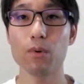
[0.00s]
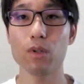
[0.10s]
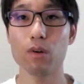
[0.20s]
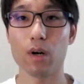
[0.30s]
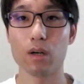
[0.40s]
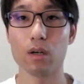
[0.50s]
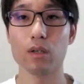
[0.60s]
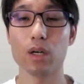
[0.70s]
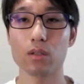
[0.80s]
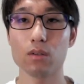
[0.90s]
I won't
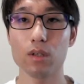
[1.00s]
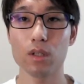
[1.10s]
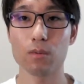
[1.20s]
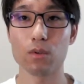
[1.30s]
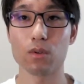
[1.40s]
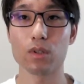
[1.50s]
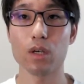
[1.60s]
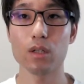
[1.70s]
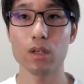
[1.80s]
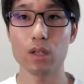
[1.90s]
go into the
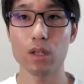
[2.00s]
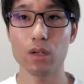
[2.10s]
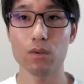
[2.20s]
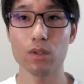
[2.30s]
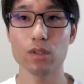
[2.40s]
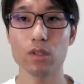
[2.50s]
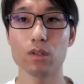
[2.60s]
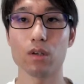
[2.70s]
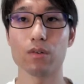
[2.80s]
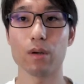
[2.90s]
specifics of React
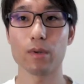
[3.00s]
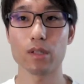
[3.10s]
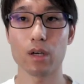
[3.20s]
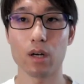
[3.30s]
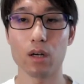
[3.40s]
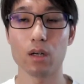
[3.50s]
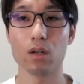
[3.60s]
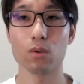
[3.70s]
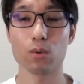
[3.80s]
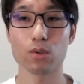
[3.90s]
Native here, but
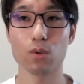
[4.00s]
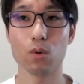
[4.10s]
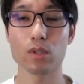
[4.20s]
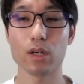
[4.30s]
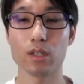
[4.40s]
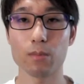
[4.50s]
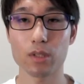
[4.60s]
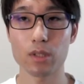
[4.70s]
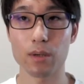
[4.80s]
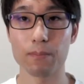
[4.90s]
I did review the
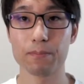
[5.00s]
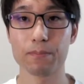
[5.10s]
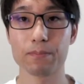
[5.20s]
features.